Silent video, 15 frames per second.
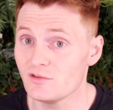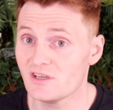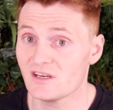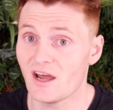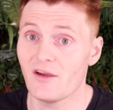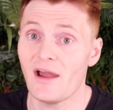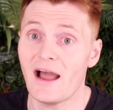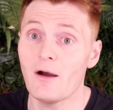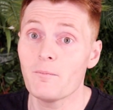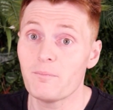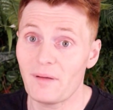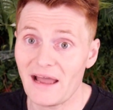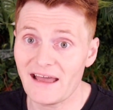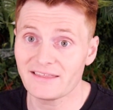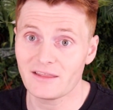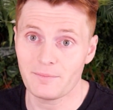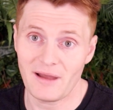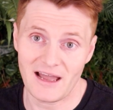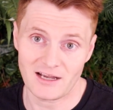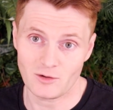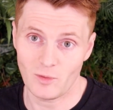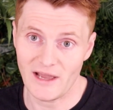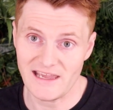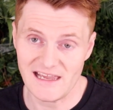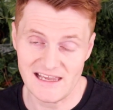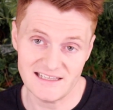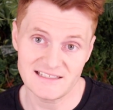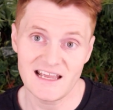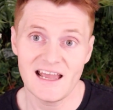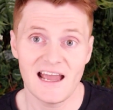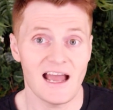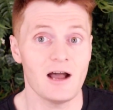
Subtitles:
you know, how bad the pack weight is,